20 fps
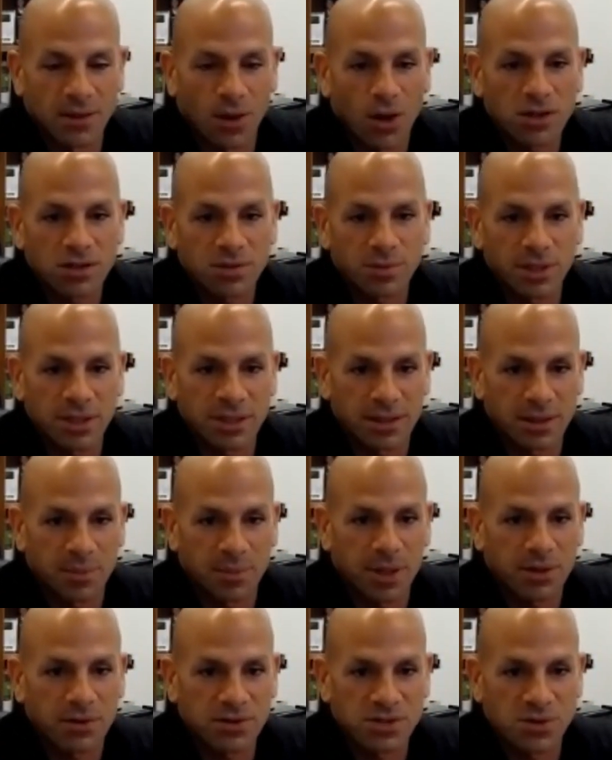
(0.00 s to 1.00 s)
ultimately the
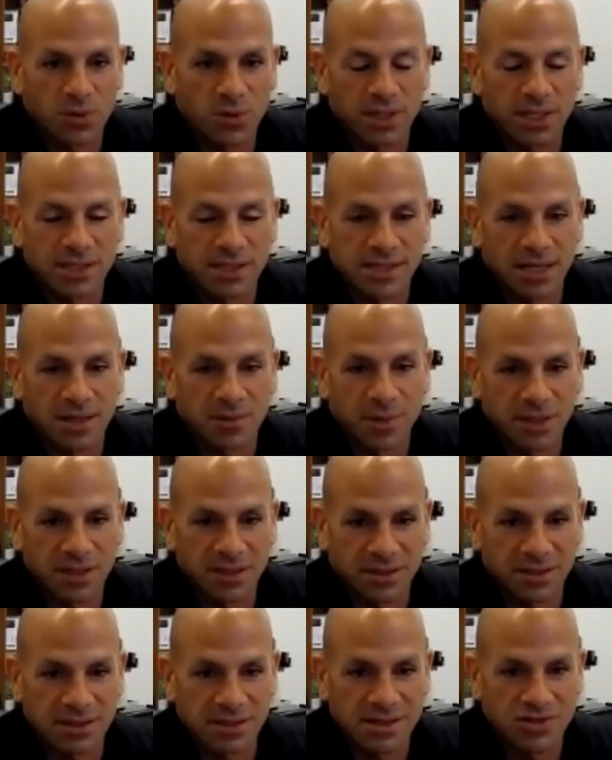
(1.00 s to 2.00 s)
player is the one that's got to make
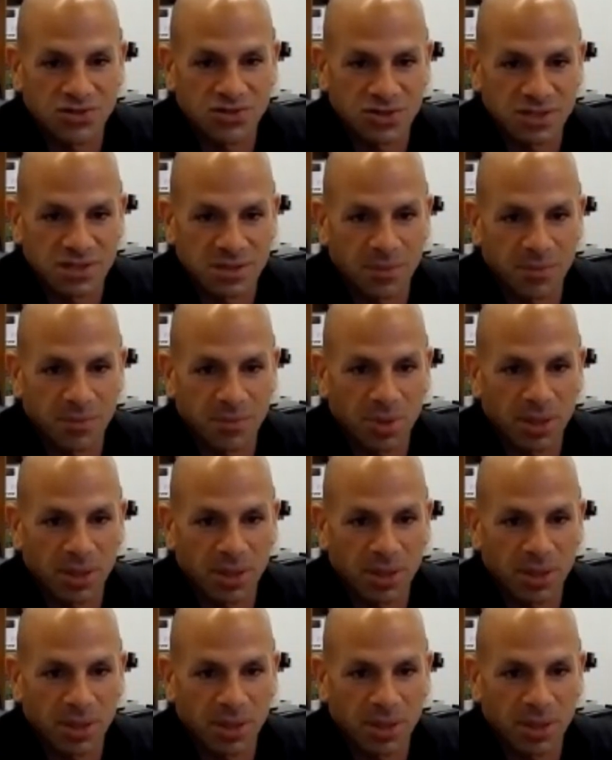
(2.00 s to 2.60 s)
the decisions and